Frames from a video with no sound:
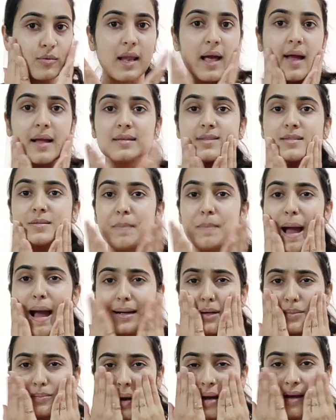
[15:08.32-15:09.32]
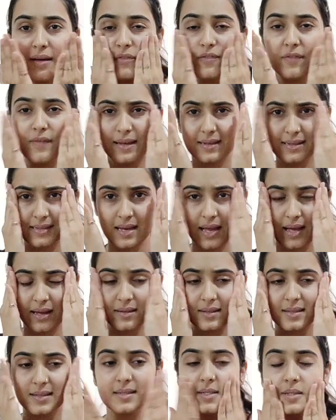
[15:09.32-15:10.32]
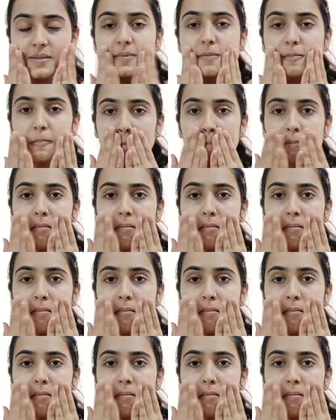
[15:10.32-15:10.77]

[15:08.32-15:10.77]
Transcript: do like this, pat my face like this.